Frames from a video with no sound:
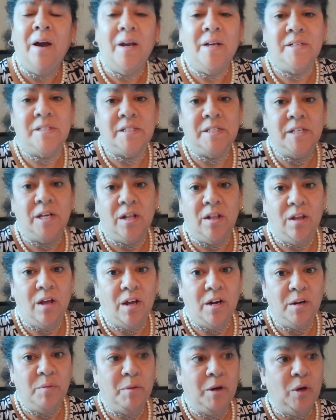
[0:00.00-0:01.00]
I used to tell
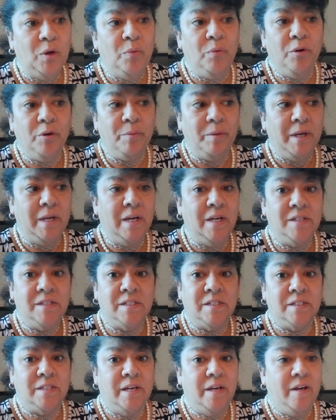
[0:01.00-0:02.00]
Lonnie, my old roommate, I used
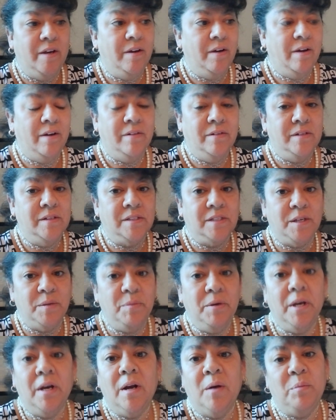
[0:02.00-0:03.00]
to say, just give
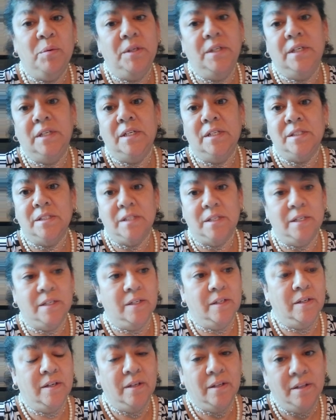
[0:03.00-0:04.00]
me a couple days,
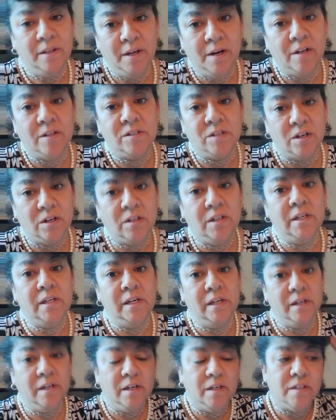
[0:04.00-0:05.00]
like, and then I'll start
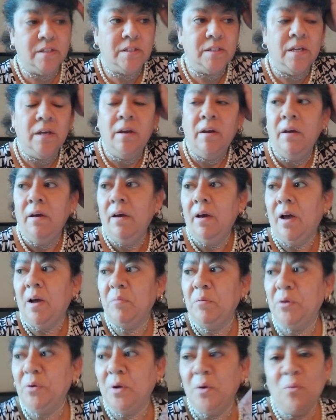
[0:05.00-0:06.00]
cleaning because
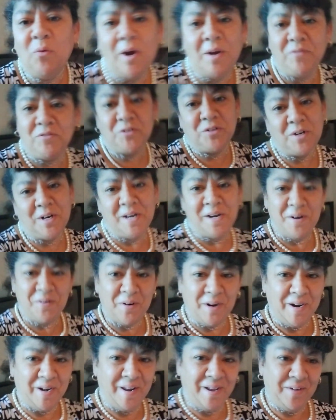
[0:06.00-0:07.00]
I'm doing wife training
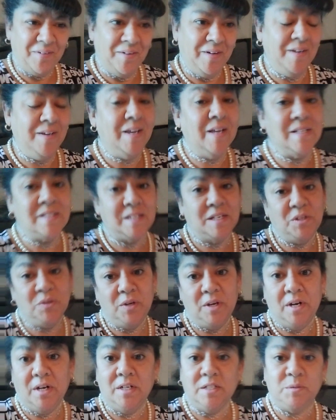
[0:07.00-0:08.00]
right now. In case I do
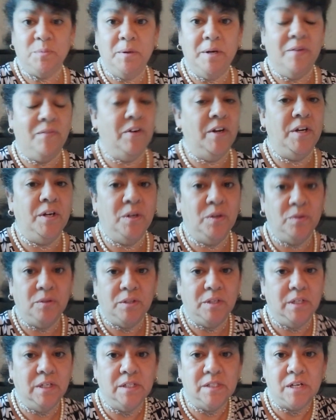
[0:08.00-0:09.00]
get a husband. If I don't,
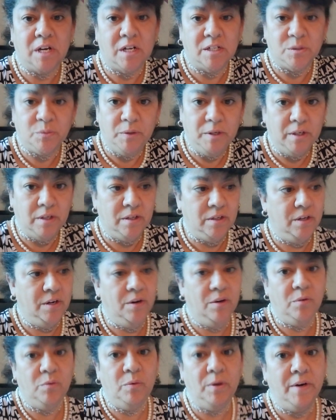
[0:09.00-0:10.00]
then it's God's will. You
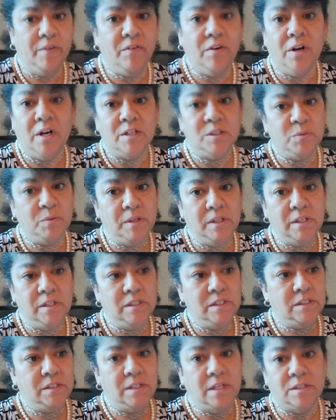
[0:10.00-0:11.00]
know, whatever God's will
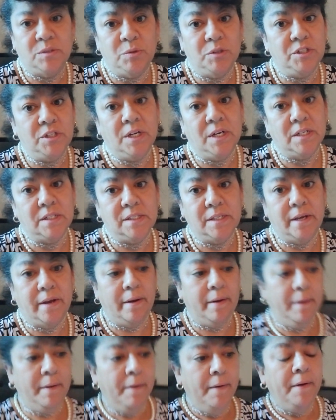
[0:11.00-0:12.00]
is, that's what you got to
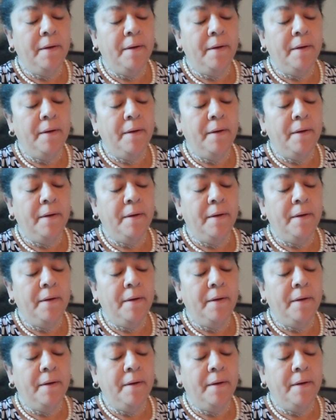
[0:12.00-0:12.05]
say.